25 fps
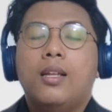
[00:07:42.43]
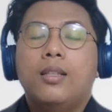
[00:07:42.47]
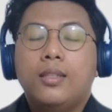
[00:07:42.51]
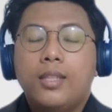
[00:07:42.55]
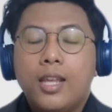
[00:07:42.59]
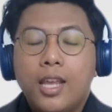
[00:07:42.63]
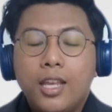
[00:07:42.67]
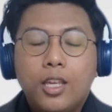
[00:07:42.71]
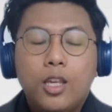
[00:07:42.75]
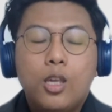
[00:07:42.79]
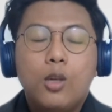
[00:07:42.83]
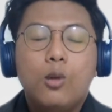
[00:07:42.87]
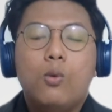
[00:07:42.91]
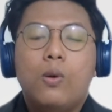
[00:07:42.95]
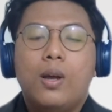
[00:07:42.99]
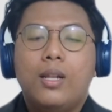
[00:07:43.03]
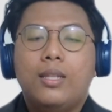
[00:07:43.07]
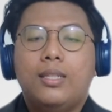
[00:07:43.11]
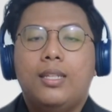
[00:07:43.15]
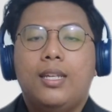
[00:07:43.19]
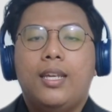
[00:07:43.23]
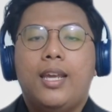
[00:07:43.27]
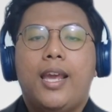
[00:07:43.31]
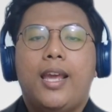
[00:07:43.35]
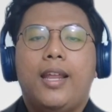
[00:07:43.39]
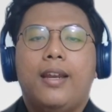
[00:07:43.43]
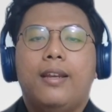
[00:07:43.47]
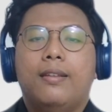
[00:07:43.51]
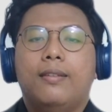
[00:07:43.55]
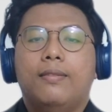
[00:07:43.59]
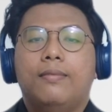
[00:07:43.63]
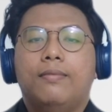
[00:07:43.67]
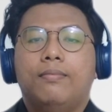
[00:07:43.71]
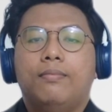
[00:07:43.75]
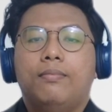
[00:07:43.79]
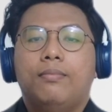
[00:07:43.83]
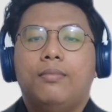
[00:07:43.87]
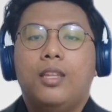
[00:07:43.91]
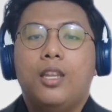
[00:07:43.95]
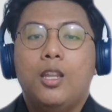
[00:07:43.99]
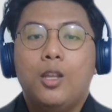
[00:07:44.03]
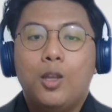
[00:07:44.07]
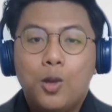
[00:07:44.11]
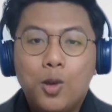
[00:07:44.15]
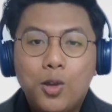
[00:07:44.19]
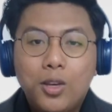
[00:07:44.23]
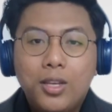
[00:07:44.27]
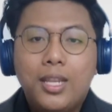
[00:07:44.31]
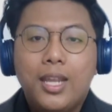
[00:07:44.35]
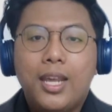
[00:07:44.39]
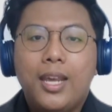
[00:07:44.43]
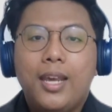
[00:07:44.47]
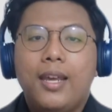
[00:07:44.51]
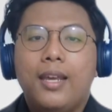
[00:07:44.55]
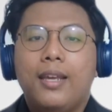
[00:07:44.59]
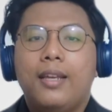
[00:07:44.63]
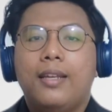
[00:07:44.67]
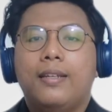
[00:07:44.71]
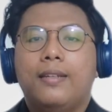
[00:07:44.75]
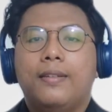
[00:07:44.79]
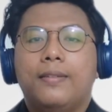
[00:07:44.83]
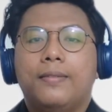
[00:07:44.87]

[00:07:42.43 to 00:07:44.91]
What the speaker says: Thank you once again. Good day.